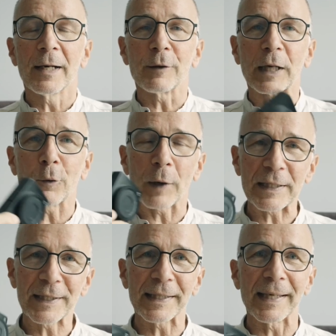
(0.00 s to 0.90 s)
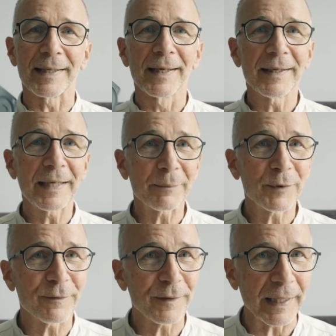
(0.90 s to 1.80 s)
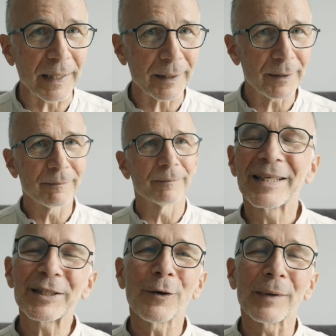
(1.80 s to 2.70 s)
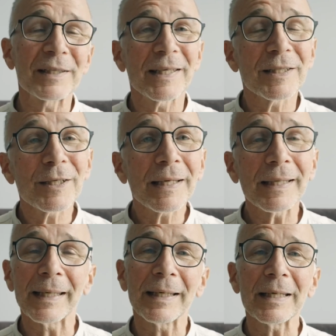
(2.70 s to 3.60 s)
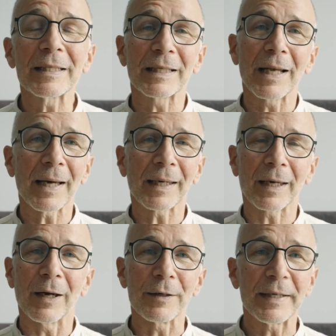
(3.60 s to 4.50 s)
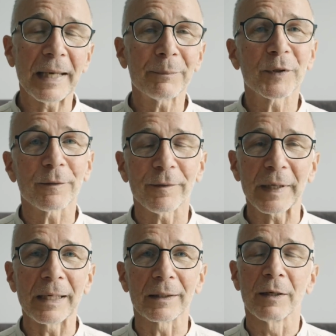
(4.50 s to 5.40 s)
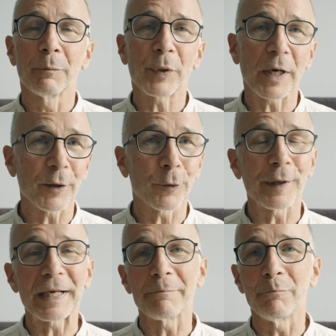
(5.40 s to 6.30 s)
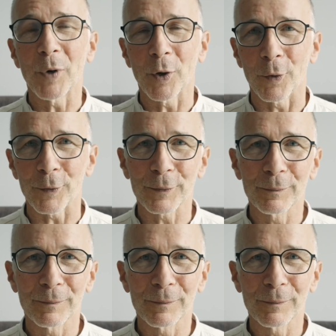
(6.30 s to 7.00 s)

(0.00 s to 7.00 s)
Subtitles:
requested depth of field. So essentially it is like a depth of field priority mode.